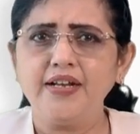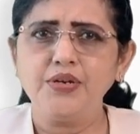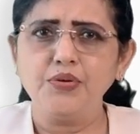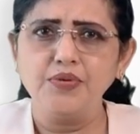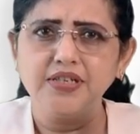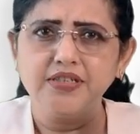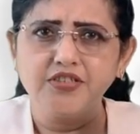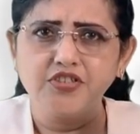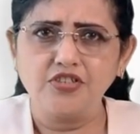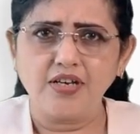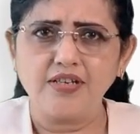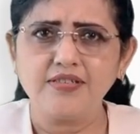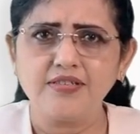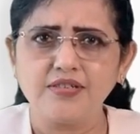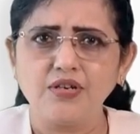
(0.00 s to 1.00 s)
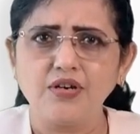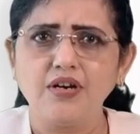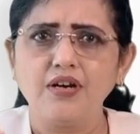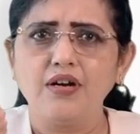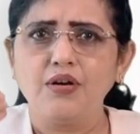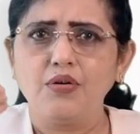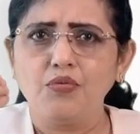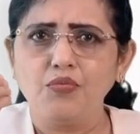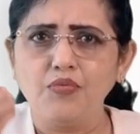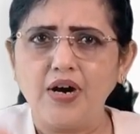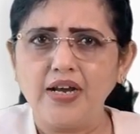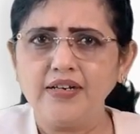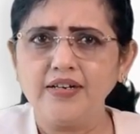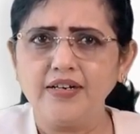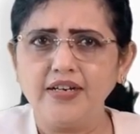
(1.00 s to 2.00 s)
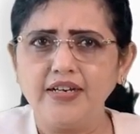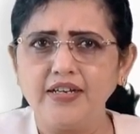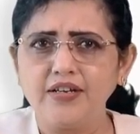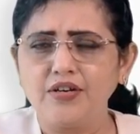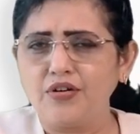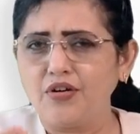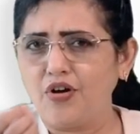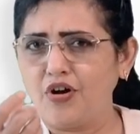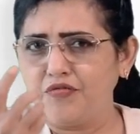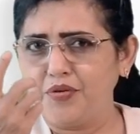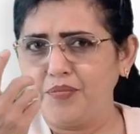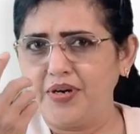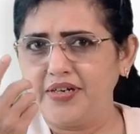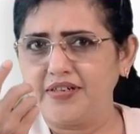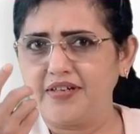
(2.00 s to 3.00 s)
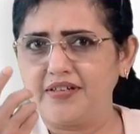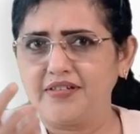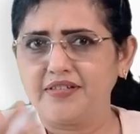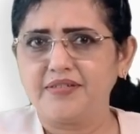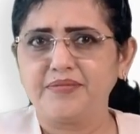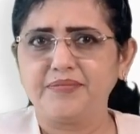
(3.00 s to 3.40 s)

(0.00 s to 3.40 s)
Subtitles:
with just one click of a button.